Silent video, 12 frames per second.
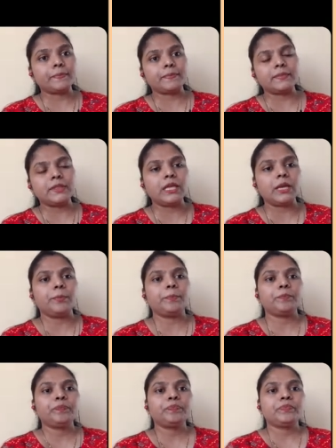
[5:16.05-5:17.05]
them,
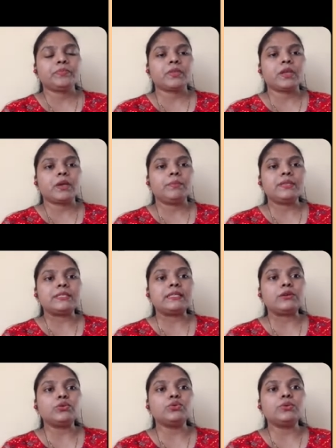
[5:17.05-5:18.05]
means they
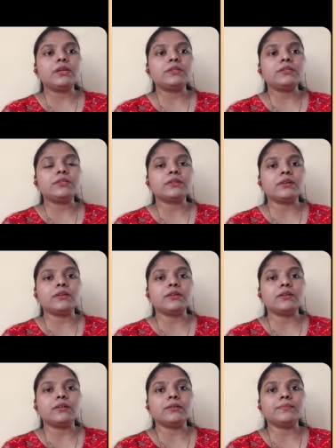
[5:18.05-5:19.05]
couldn't
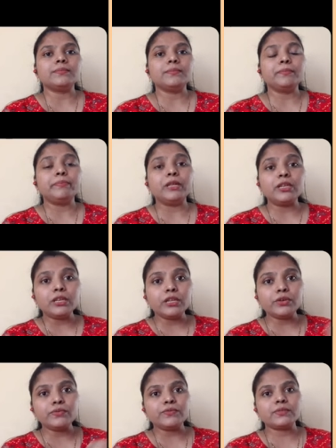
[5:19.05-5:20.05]

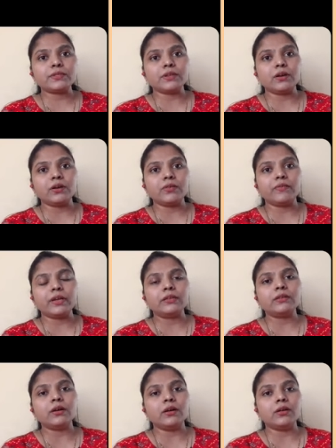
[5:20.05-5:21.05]
believe when
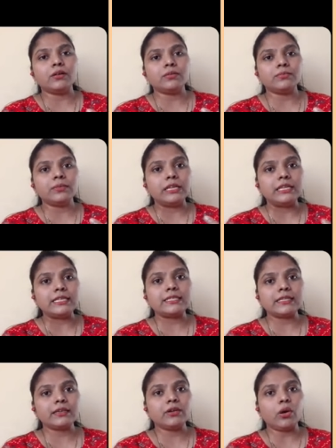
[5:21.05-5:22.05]

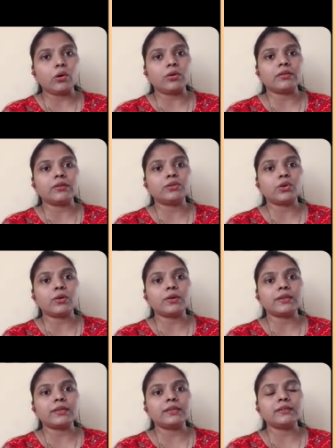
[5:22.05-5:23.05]
listening or
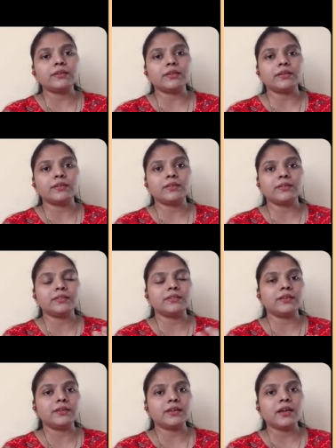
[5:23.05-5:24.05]
talking,
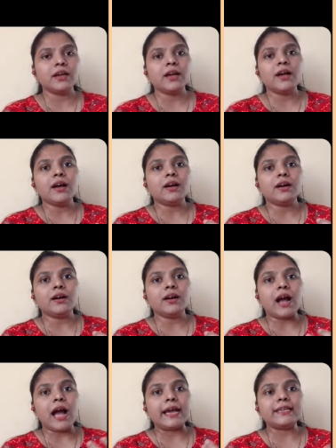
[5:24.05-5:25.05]
their
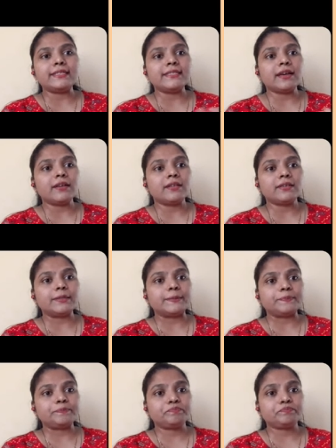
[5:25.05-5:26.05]
eyes are
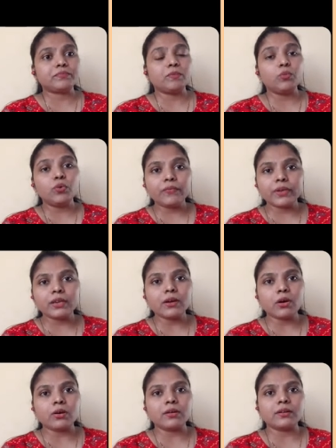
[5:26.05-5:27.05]
moving,
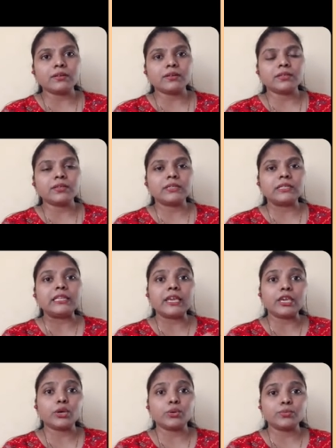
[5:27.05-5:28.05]
or they
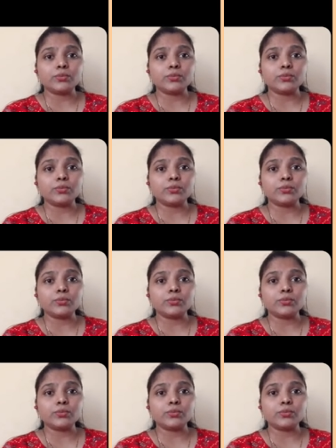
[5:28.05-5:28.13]
give